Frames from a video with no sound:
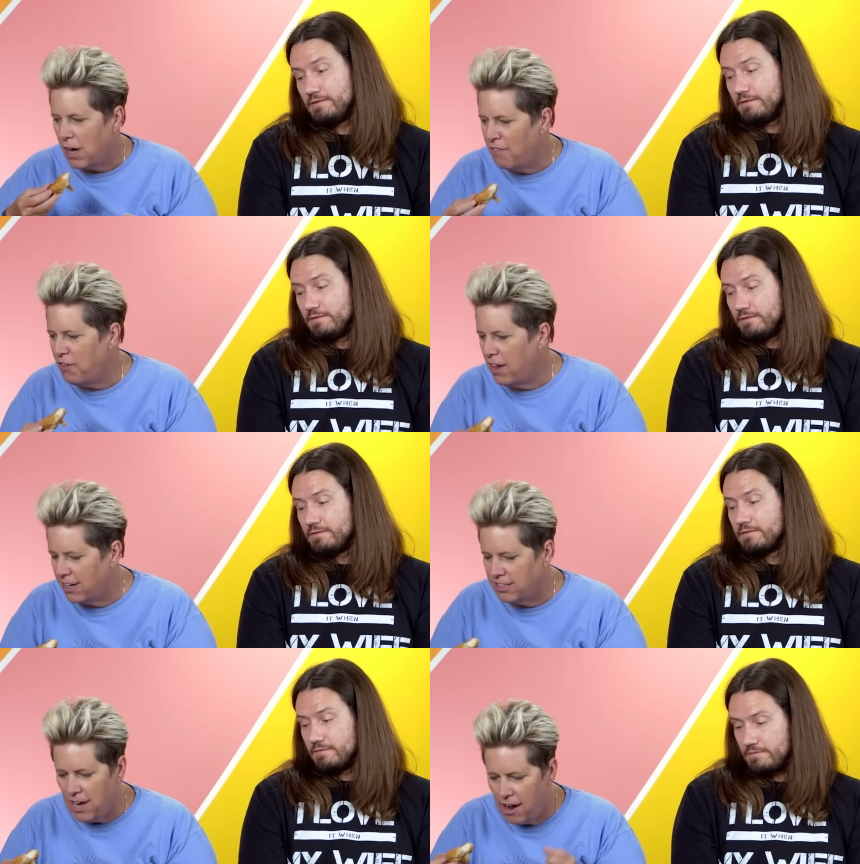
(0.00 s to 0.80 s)
Speaker 1: I feel
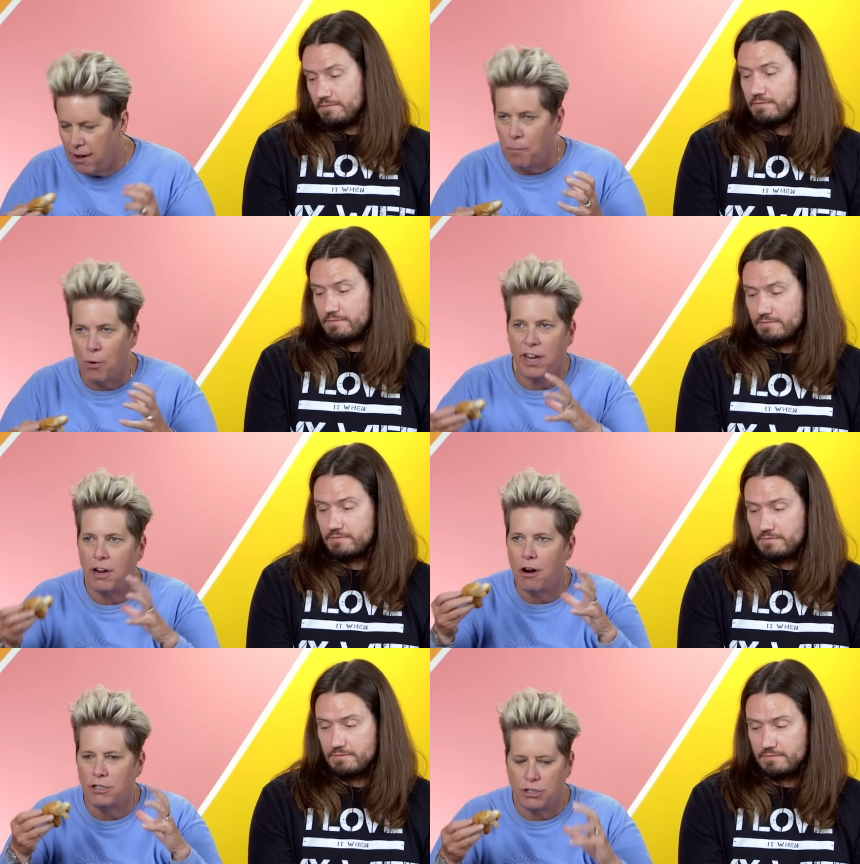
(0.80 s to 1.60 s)
like Saturday
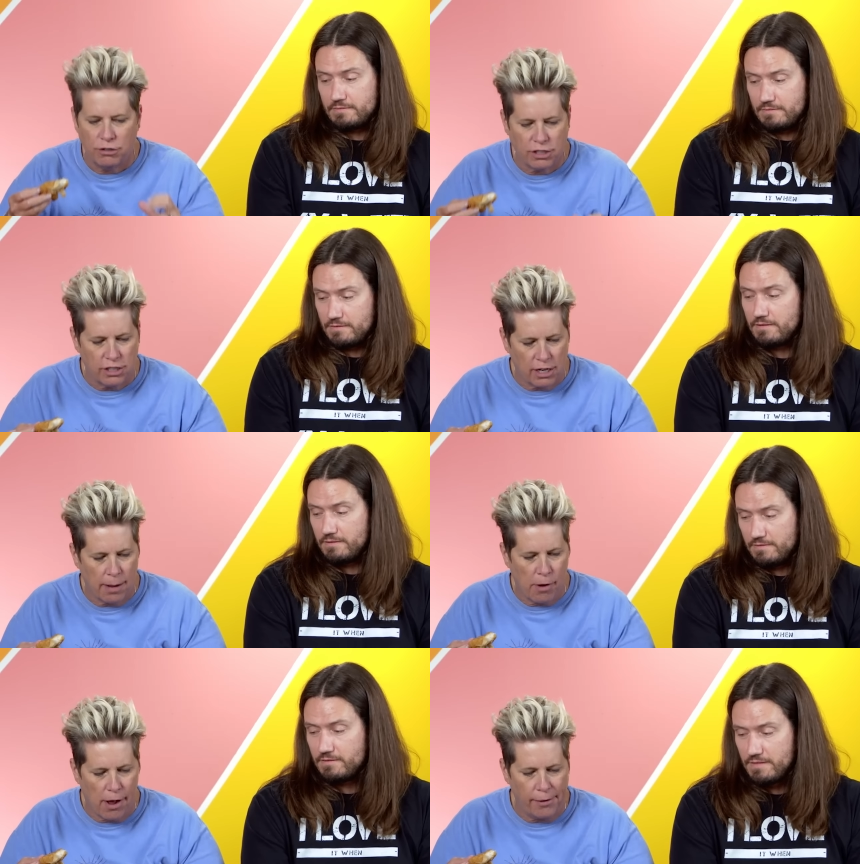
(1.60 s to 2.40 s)
morning cartoons can
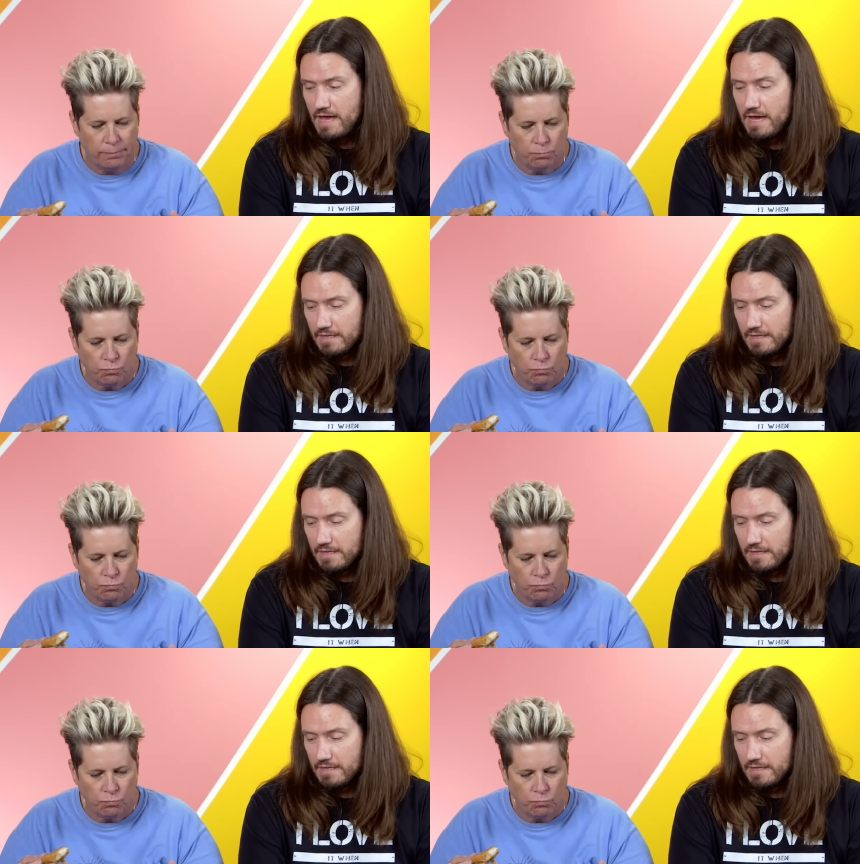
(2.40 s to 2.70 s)
come on.